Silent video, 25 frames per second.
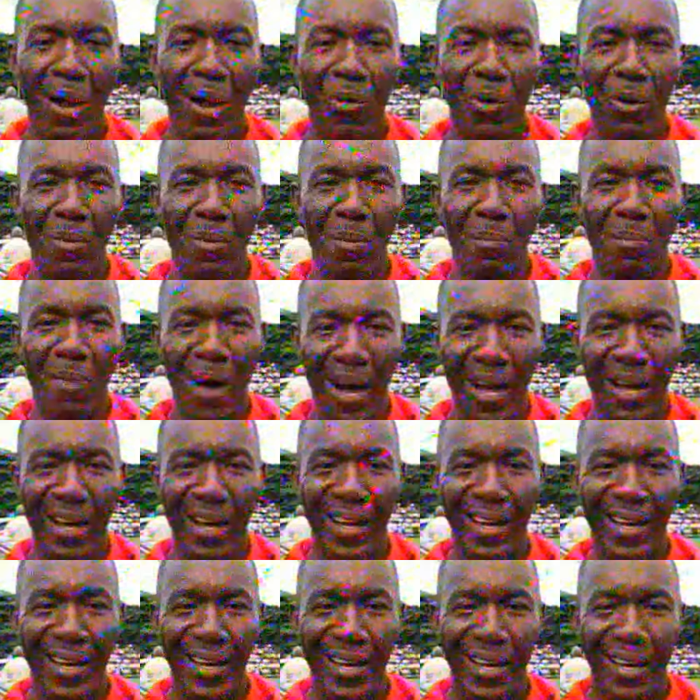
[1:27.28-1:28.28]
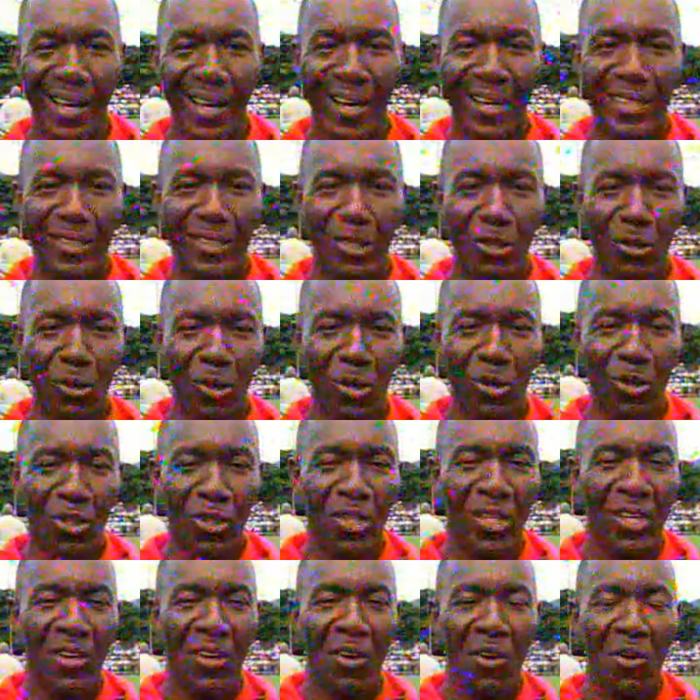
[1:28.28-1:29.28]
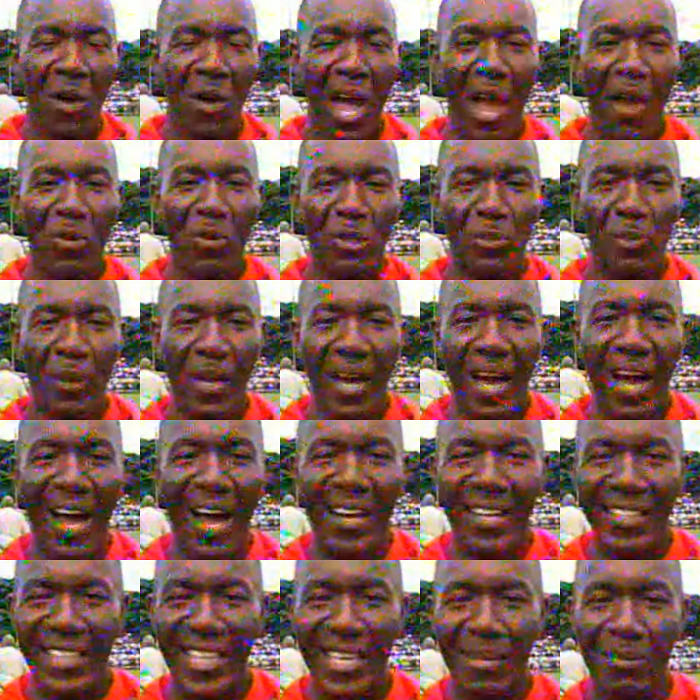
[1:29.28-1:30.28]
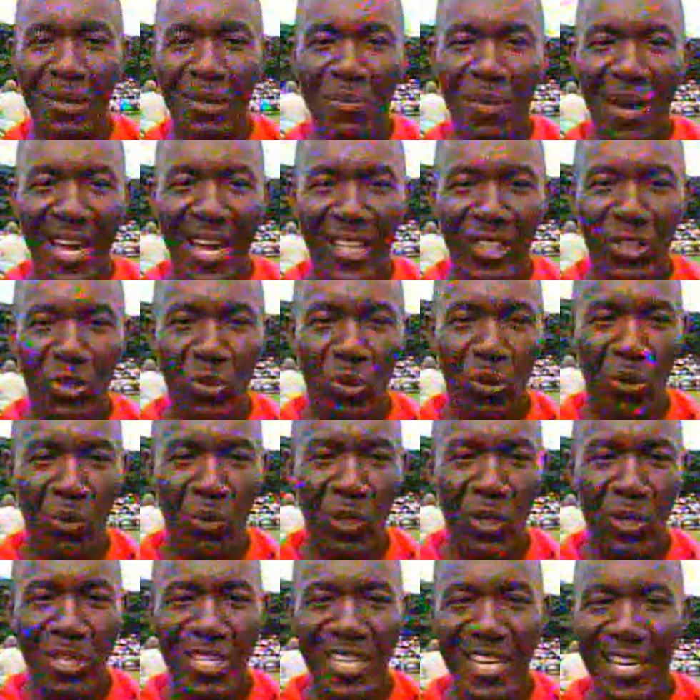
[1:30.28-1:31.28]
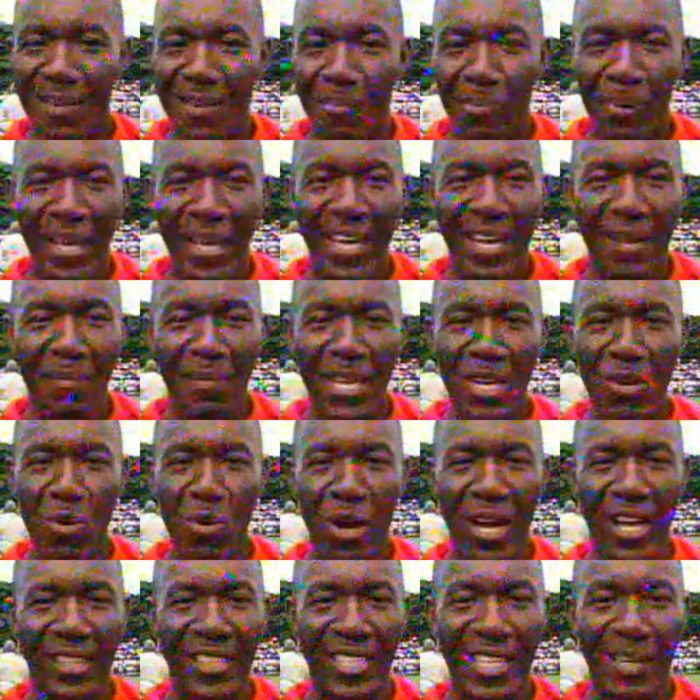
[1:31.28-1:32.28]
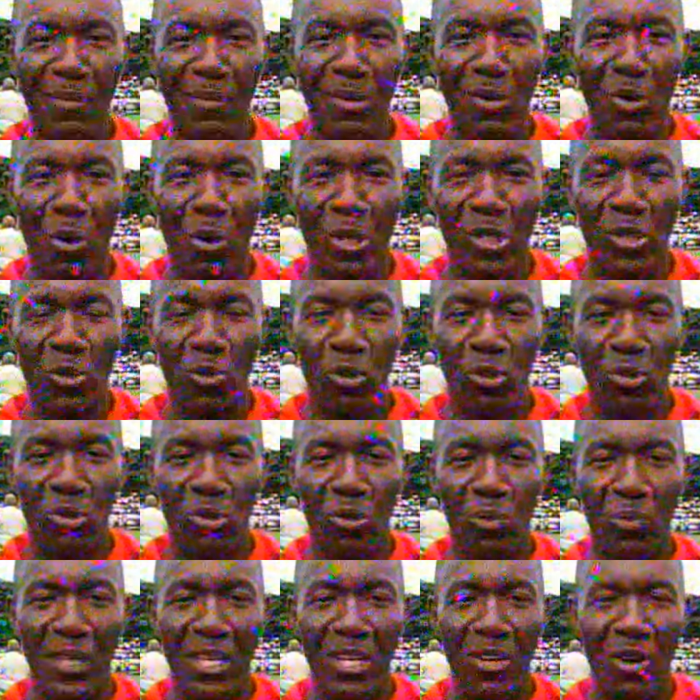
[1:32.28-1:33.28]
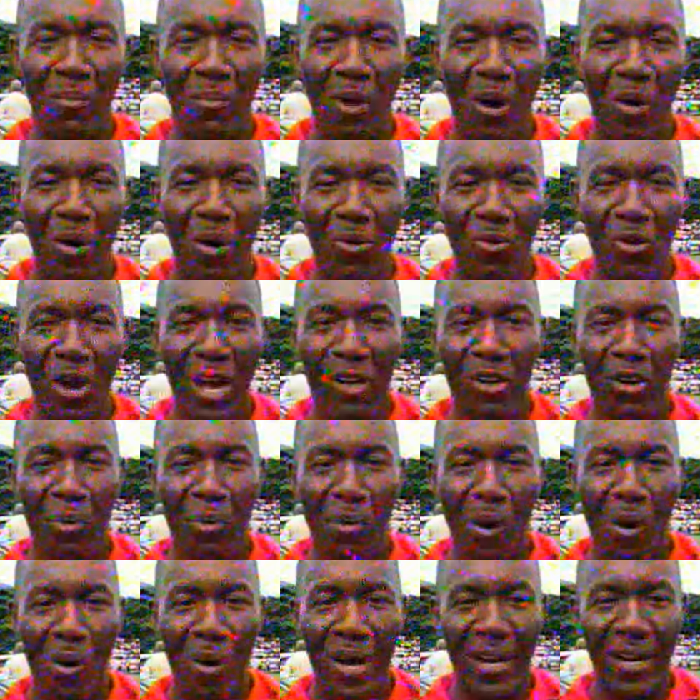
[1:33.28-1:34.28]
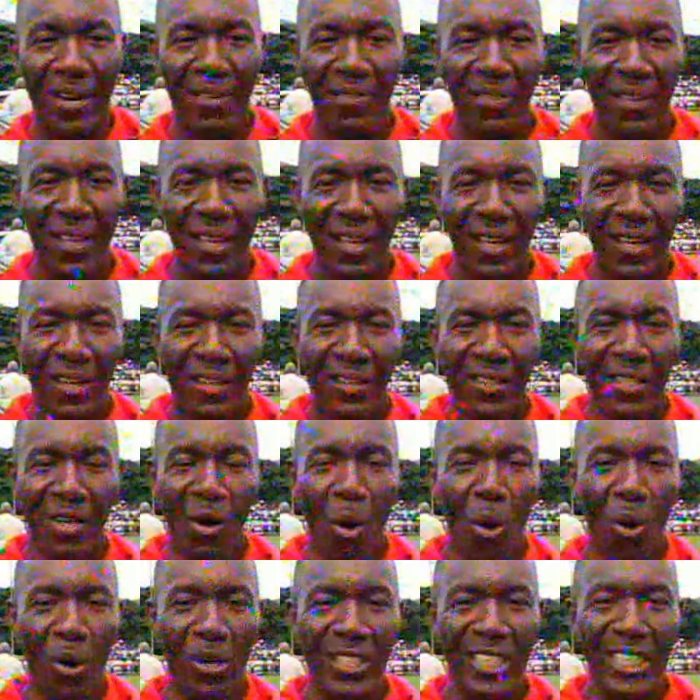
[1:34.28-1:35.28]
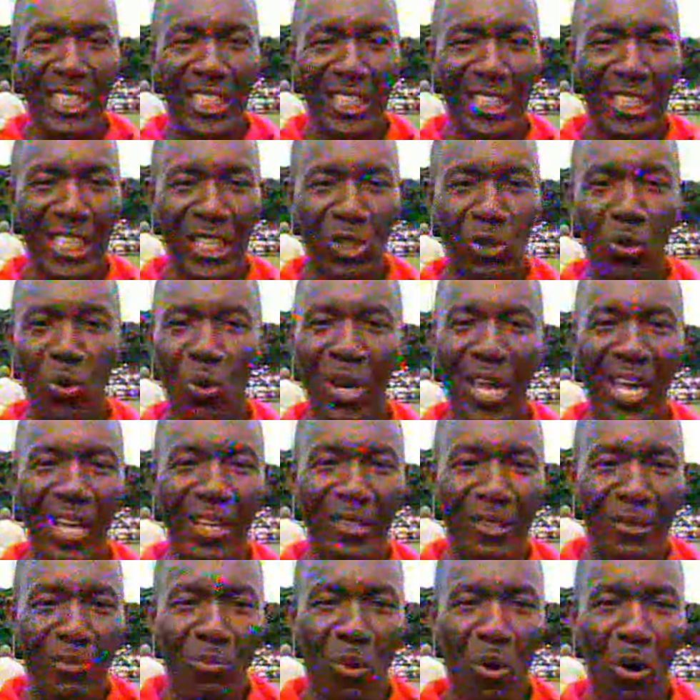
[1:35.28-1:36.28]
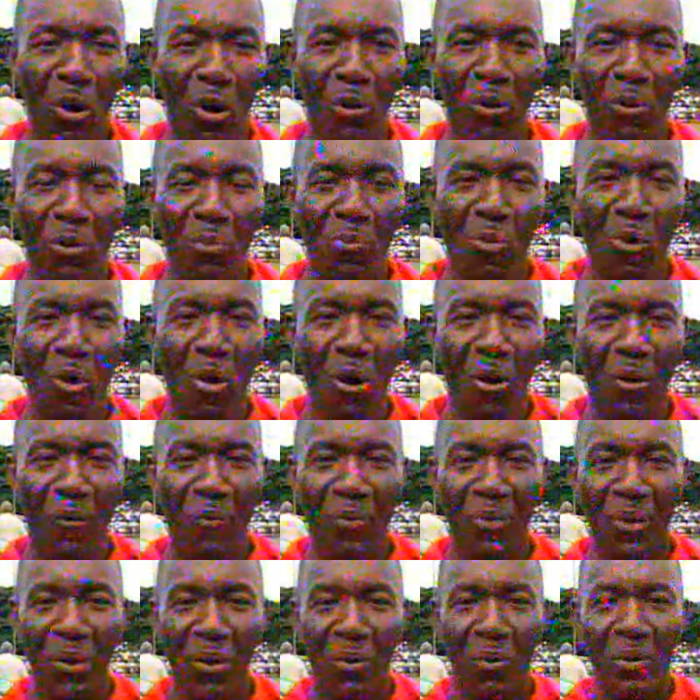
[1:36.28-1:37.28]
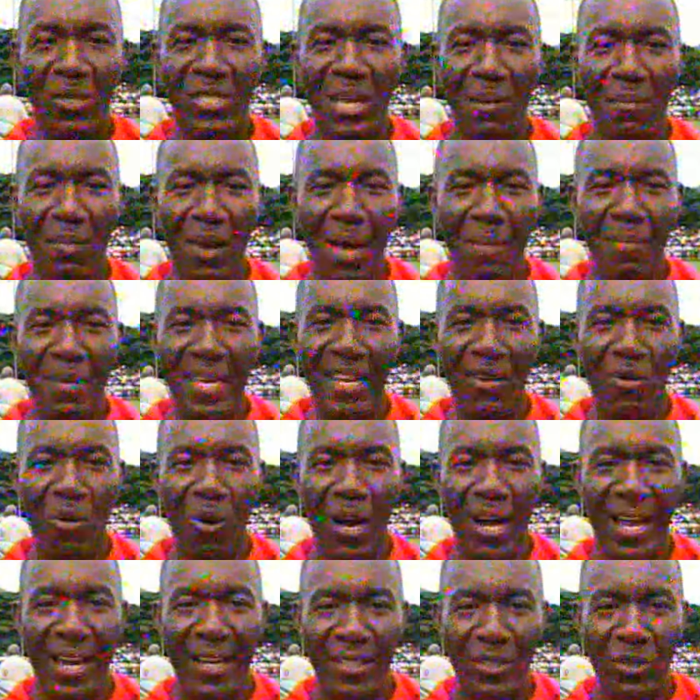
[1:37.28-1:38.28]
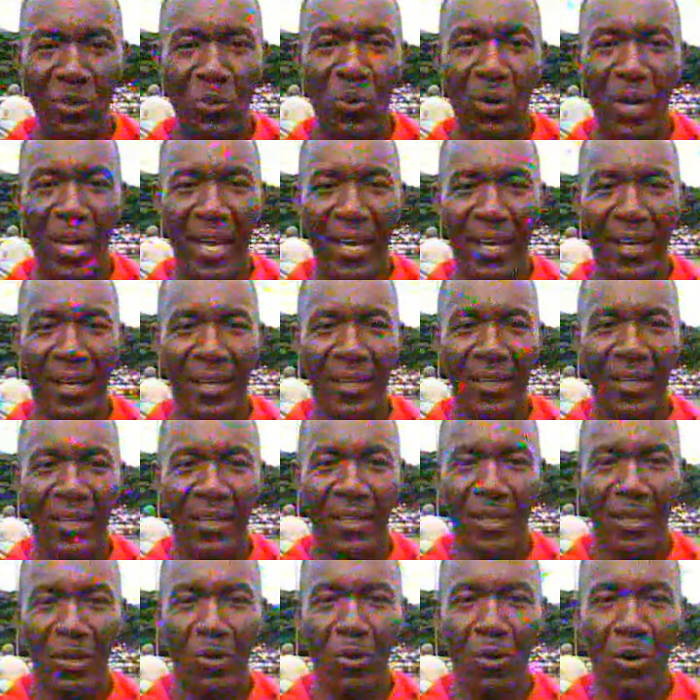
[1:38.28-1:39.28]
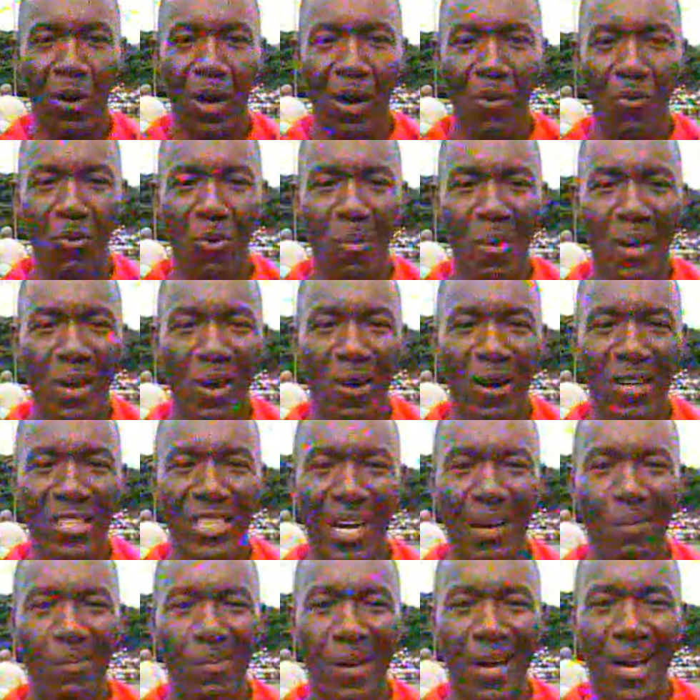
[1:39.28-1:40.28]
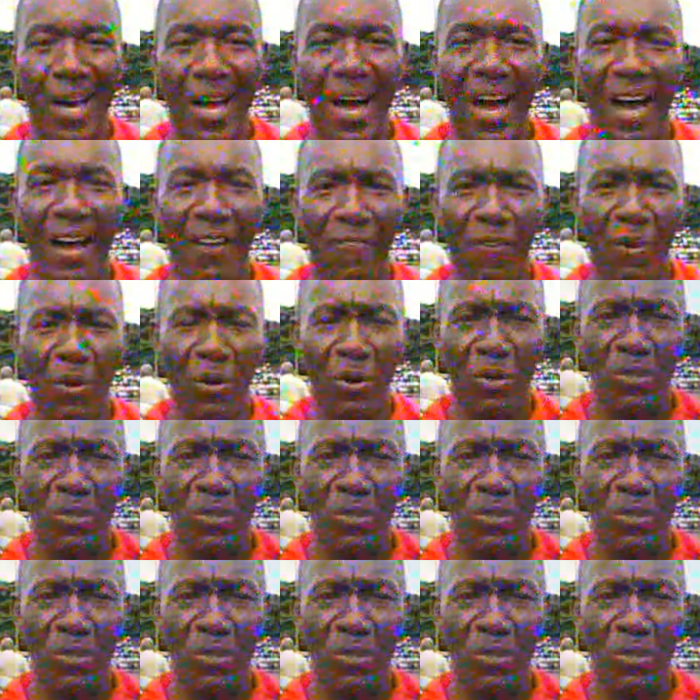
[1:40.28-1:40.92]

back, and you know, I respect all the team in my zone. We didn't play any mediocre team in our zone to be ranked number one. This two-leg is more resemble a mediocre two-leg. You know, and we'll make our job hard for us.